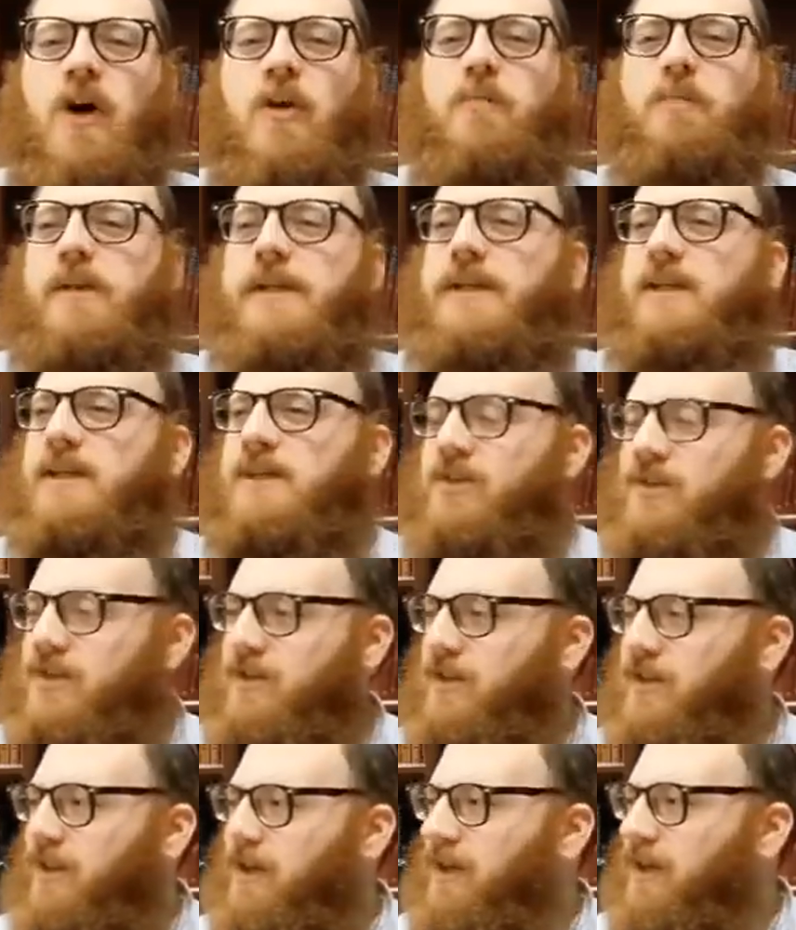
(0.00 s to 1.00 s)

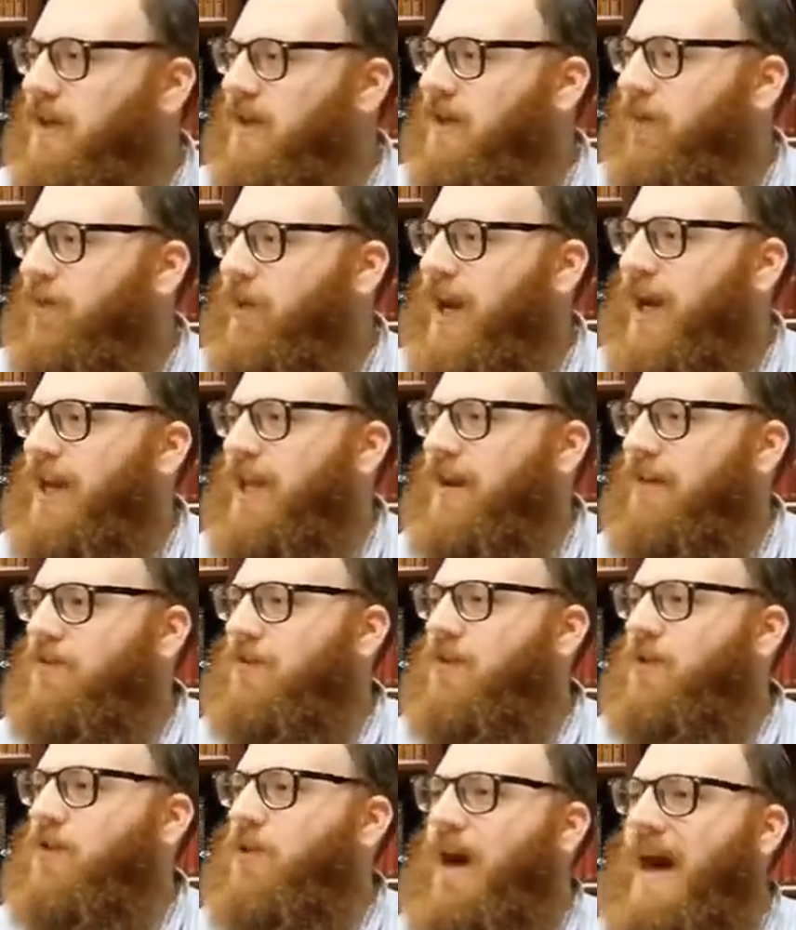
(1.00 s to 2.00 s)
openness, right, if
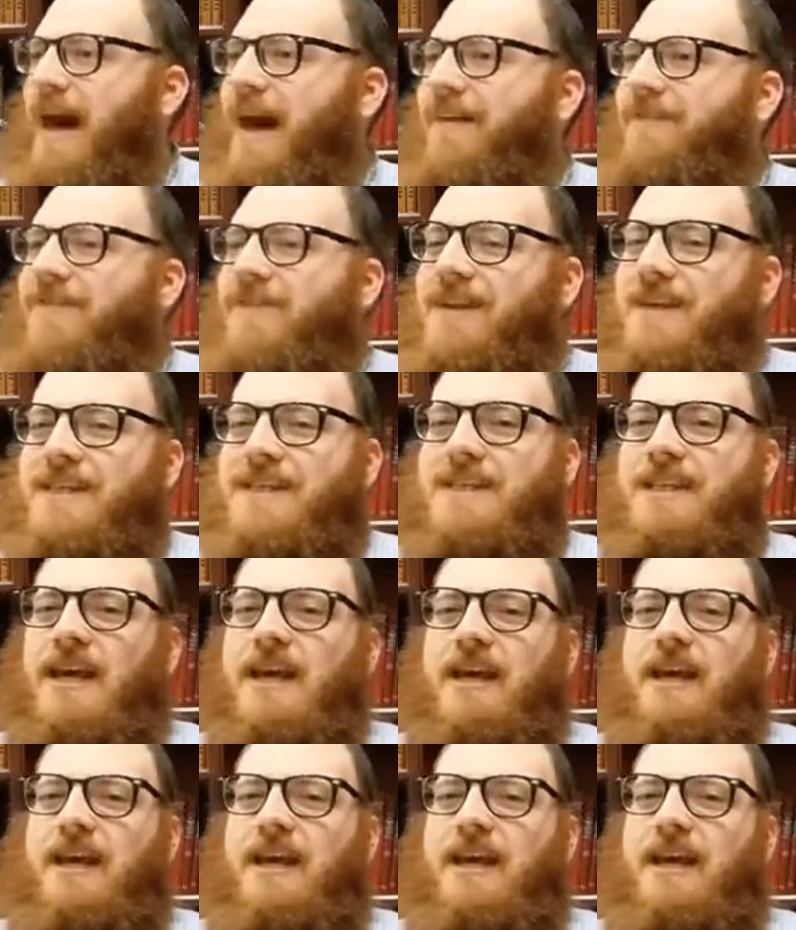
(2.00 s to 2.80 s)
you have this